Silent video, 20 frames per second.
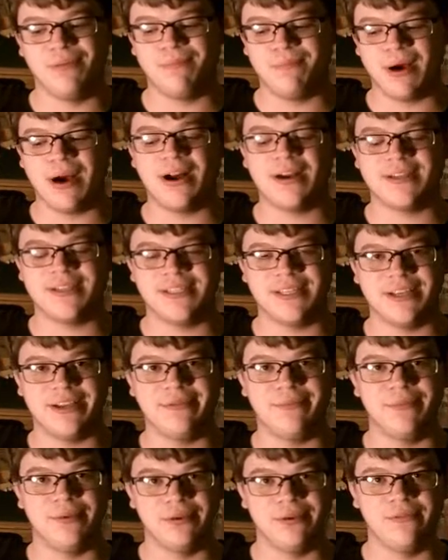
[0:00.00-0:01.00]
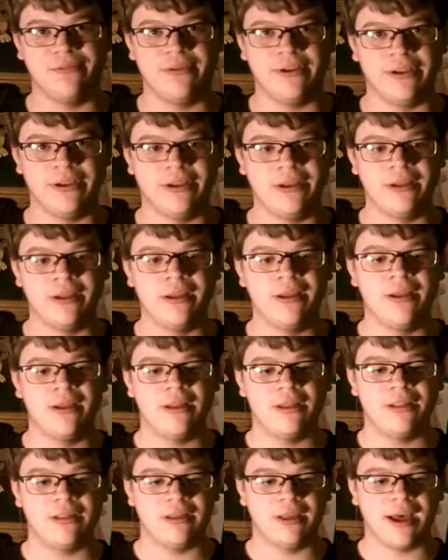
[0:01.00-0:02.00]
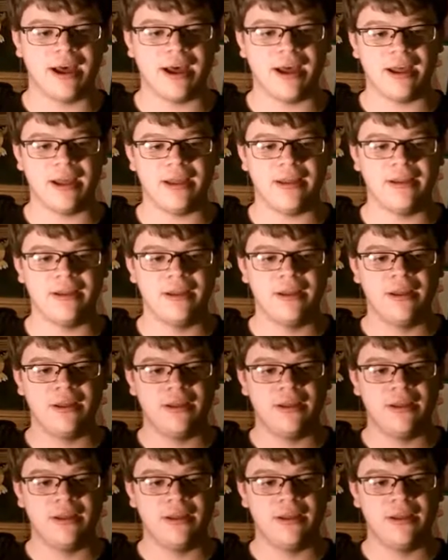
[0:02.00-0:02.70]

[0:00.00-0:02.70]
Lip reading: boxing movie guy.